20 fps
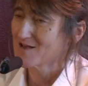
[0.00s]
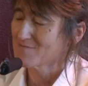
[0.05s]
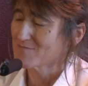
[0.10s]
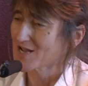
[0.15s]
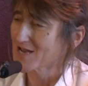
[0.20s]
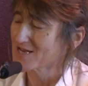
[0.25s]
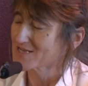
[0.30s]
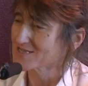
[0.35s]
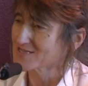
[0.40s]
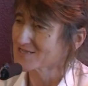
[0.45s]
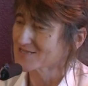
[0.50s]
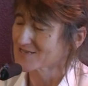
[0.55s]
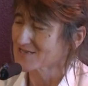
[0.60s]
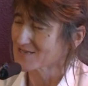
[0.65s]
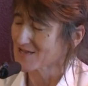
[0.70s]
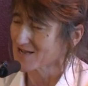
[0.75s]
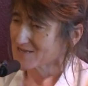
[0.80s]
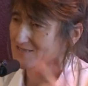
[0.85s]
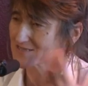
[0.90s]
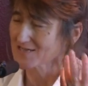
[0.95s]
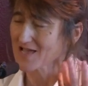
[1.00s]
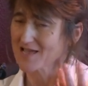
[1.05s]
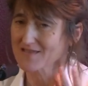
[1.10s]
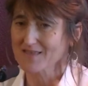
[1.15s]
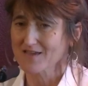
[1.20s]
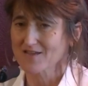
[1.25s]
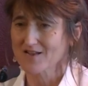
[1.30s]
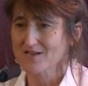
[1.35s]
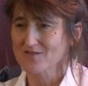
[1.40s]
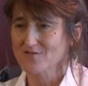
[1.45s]
but I sat
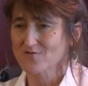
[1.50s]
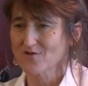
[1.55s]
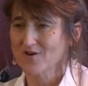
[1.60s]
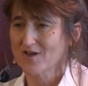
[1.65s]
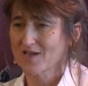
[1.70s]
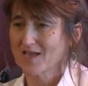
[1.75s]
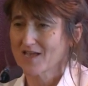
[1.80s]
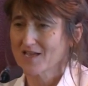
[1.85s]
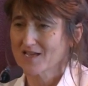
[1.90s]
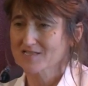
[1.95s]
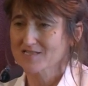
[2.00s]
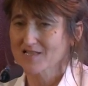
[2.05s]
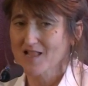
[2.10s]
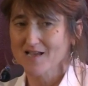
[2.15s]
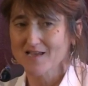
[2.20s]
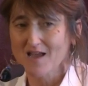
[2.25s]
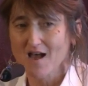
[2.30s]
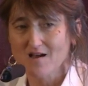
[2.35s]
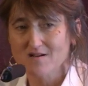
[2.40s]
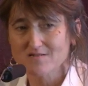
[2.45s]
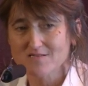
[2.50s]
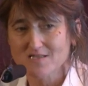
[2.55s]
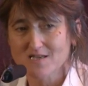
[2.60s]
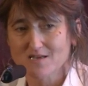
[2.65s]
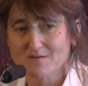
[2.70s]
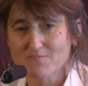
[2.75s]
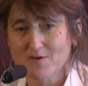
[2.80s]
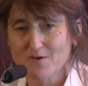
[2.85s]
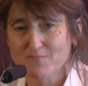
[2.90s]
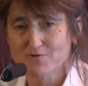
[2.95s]
there and I thought, it's like
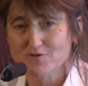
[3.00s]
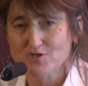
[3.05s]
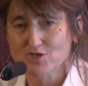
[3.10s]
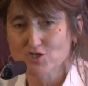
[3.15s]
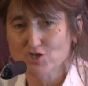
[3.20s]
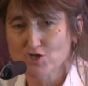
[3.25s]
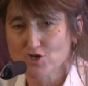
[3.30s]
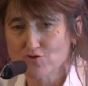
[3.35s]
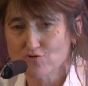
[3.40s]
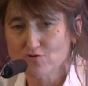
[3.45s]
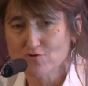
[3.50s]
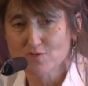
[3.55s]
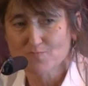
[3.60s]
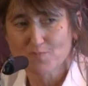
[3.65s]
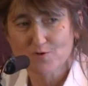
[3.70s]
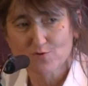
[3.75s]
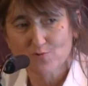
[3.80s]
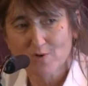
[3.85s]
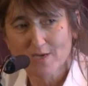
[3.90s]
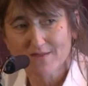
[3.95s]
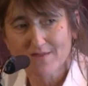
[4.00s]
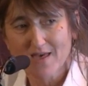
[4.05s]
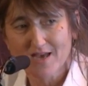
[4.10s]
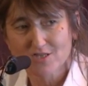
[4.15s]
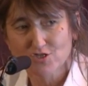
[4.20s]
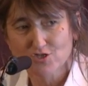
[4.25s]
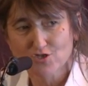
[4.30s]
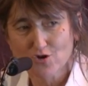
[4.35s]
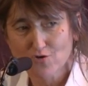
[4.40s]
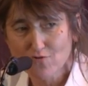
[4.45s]
asking people to choose between
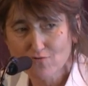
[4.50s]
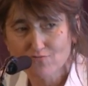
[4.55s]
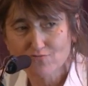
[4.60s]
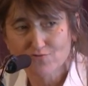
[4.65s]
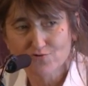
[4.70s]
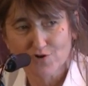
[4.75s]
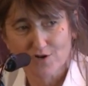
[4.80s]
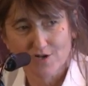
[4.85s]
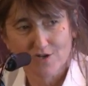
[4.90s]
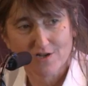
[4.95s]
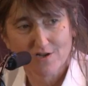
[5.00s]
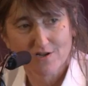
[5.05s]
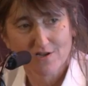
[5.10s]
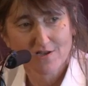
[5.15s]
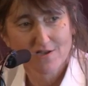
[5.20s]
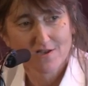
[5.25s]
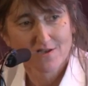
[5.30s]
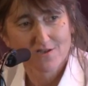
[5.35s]
their children.